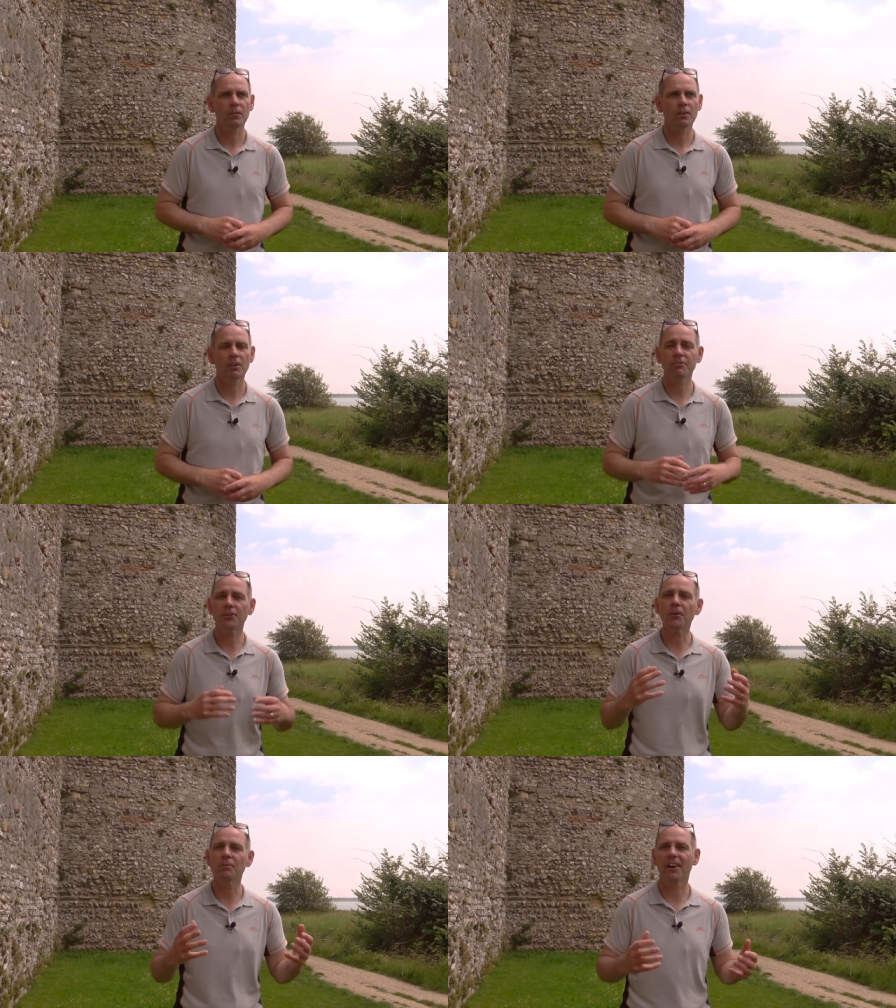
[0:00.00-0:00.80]
a
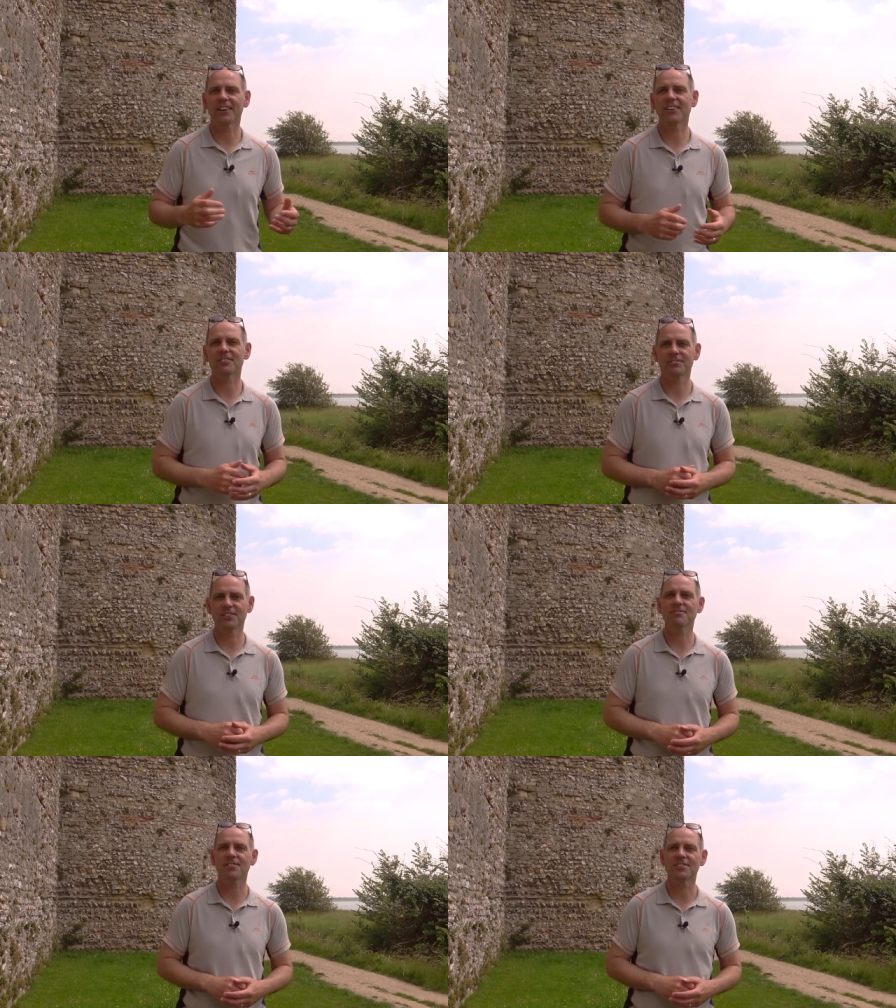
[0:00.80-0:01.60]
few might have gone for
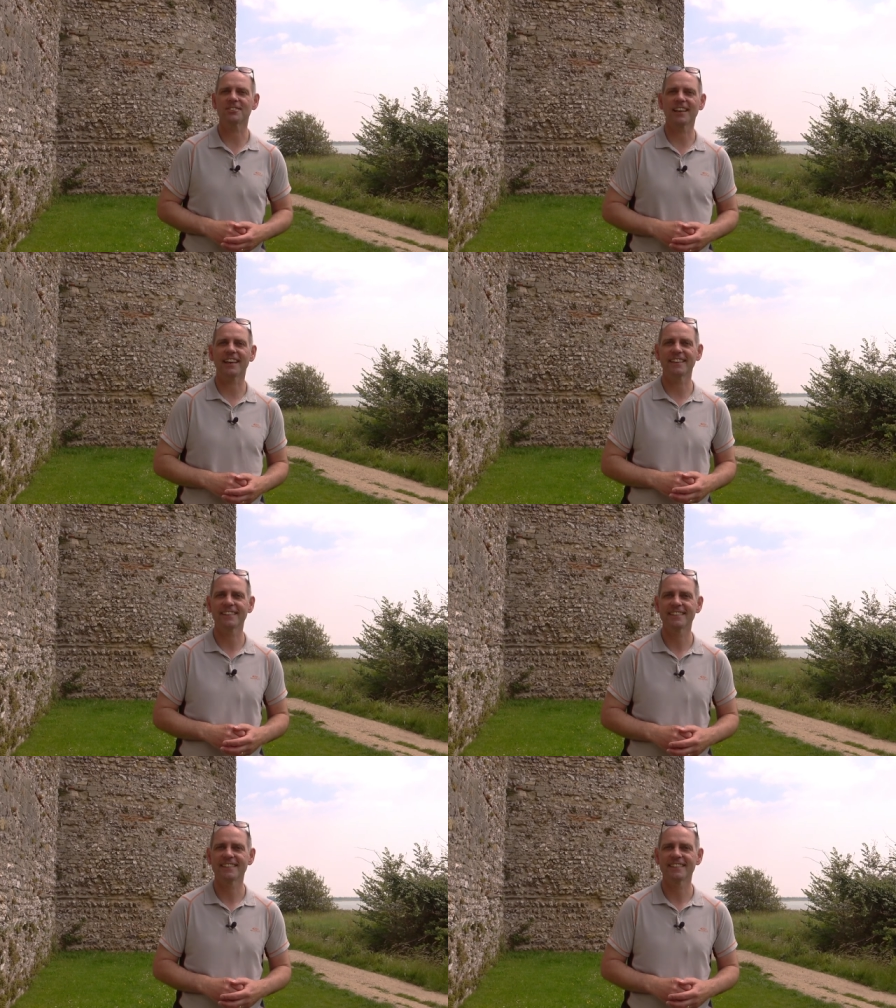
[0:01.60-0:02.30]
the first day,